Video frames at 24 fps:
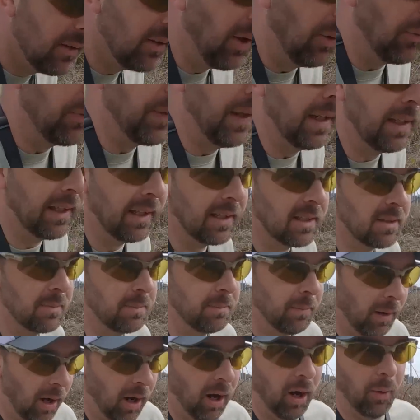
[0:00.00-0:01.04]
don't think
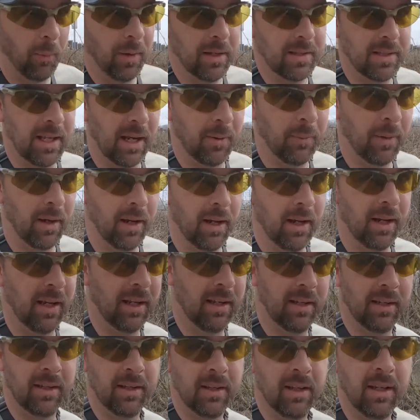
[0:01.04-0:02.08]
it's always that way.
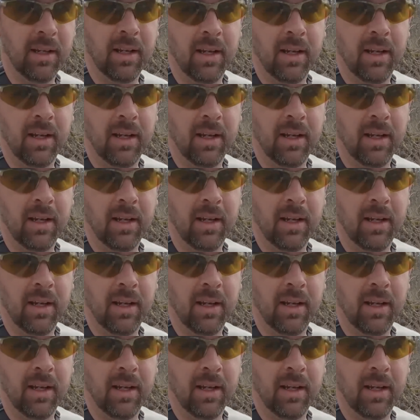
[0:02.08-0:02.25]
And